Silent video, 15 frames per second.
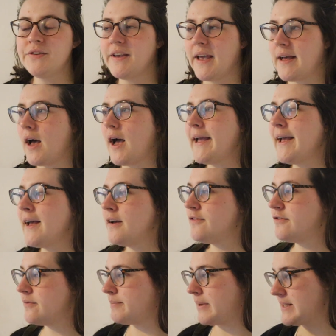So yeah, I
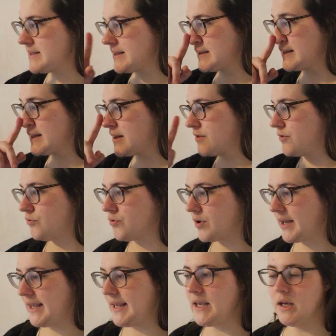have basically
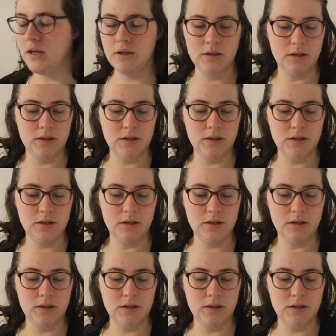three